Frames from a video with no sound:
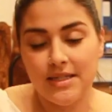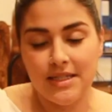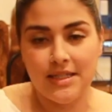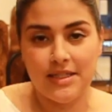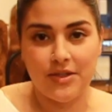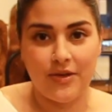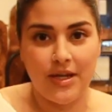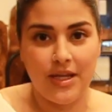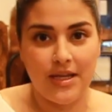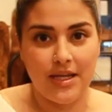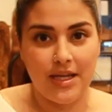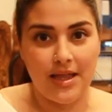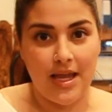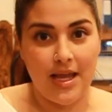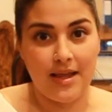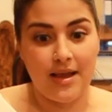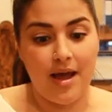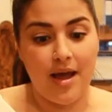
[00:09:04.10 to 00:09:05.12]
teas or anything
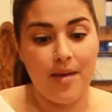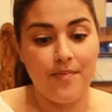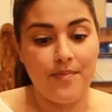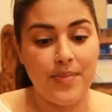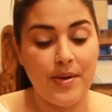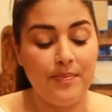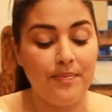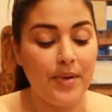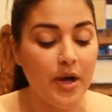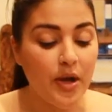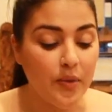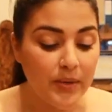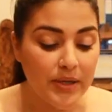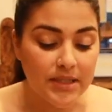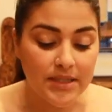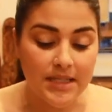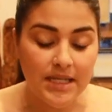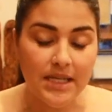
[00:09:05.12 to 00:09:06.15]
like that, but
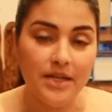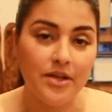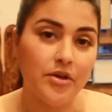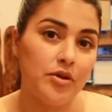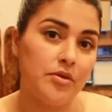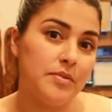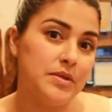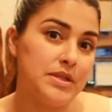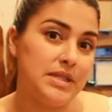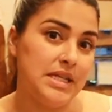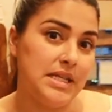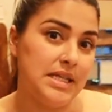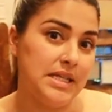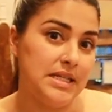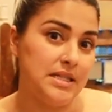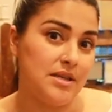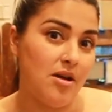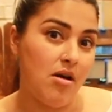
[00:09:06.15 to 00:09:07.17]
buckwheat tea and herbal
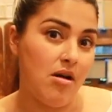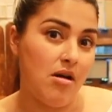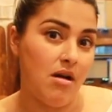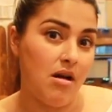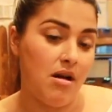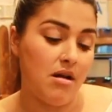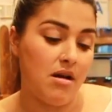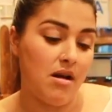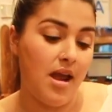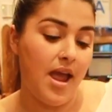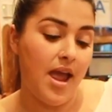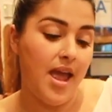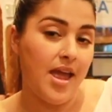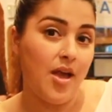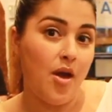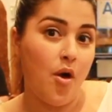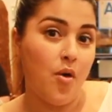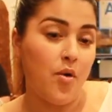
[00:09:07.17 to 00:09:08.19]
teas are
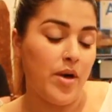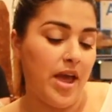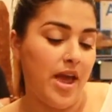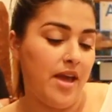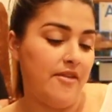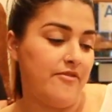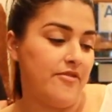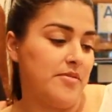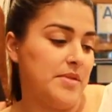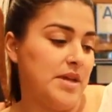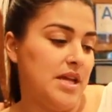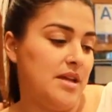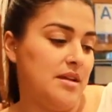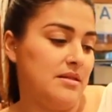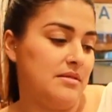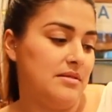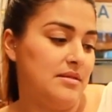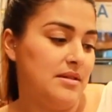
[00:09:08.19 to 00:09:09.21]
A-okay for me.
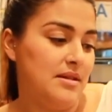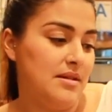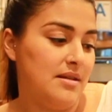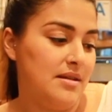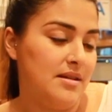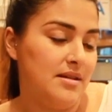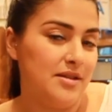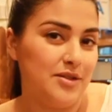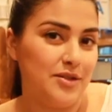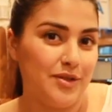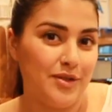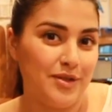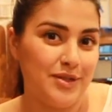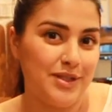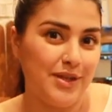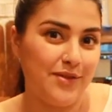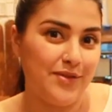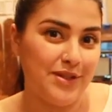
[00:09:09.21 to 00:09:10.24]
So
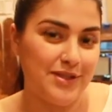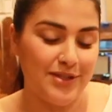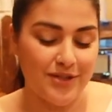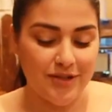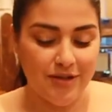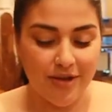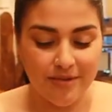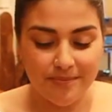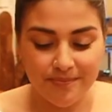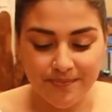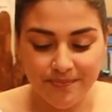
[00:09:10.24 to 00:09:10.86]
let's give this a shot.